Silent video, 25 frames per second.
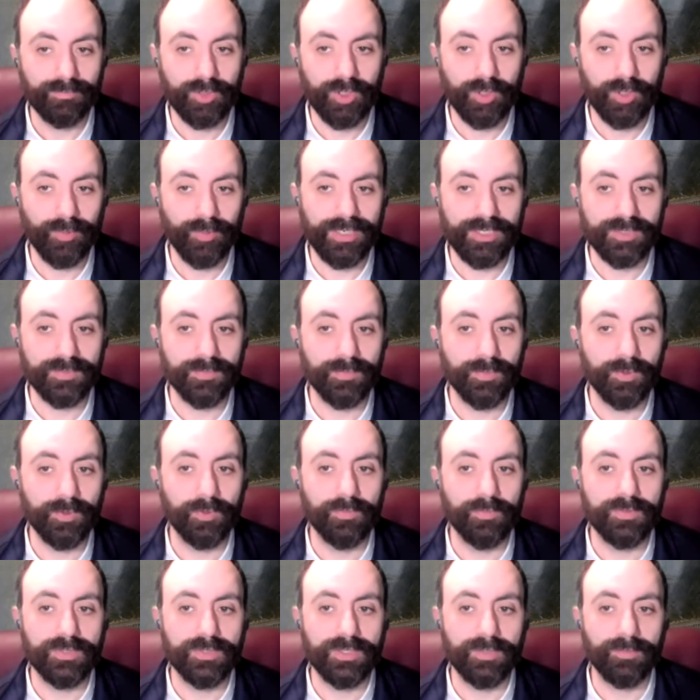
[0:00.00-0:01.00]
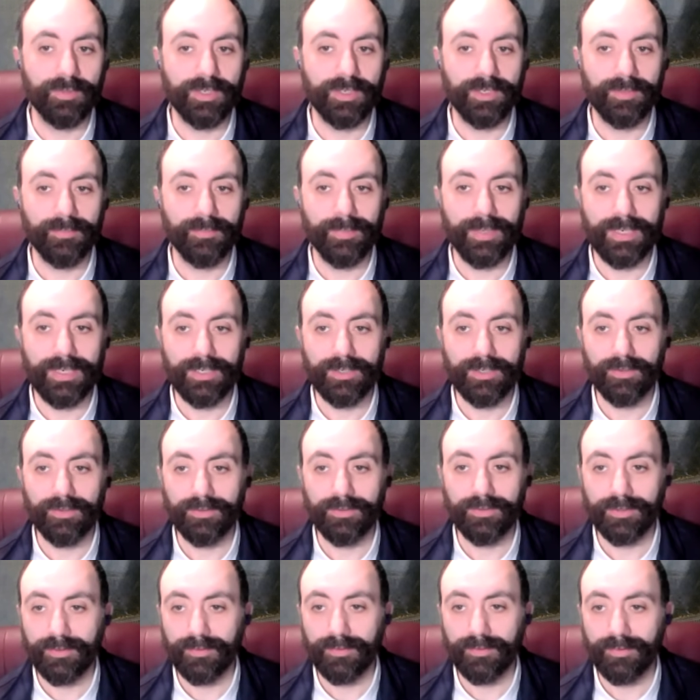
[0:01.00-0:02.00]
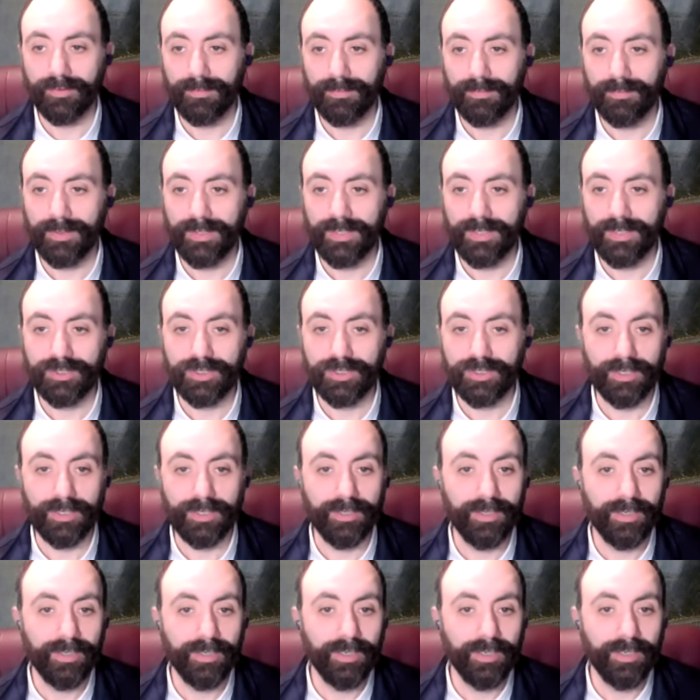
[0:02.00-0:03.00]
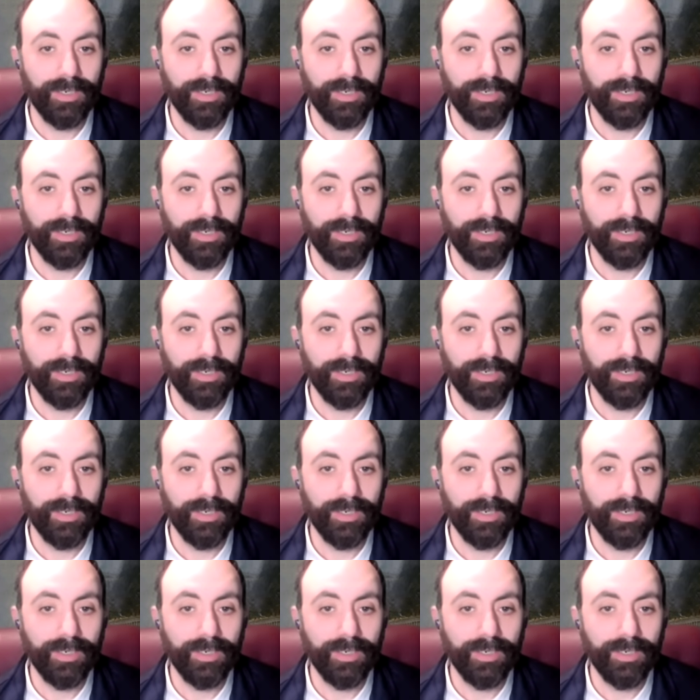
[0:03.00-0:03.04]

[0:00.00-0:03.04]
US moves they were going to make on the Korean Peninsula,